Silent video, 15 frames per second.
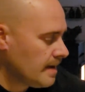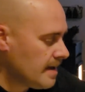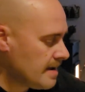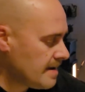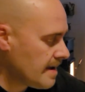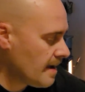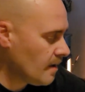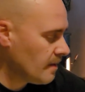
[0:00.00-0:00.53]

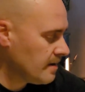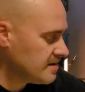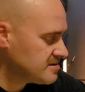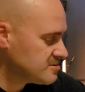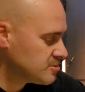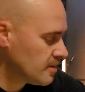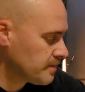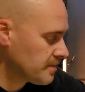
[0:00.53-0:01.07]
And now that it's
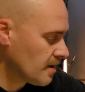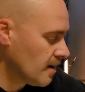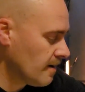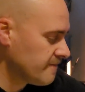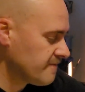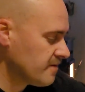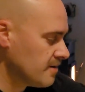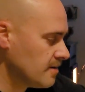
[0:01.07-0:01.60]
dripped
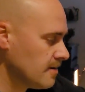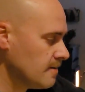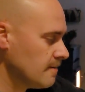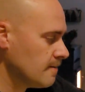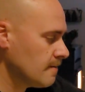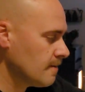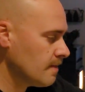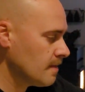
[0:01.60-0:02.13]
off good,
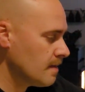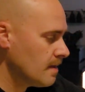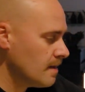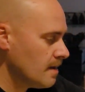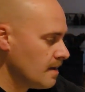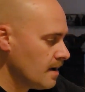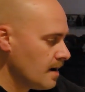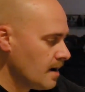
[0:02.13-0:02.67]

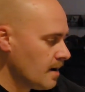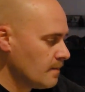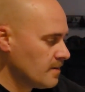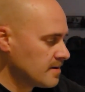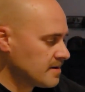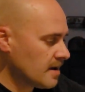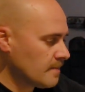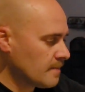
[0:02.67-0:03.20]
I'm
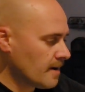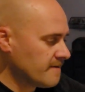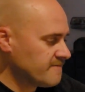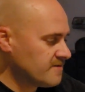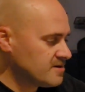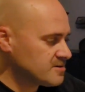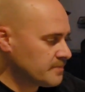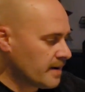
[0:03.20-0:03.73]
going to take my
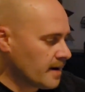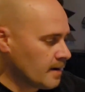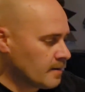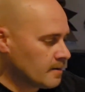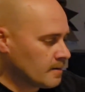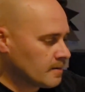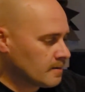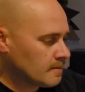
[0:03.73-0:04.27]
fish
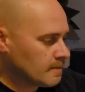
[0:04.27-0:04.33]
powder,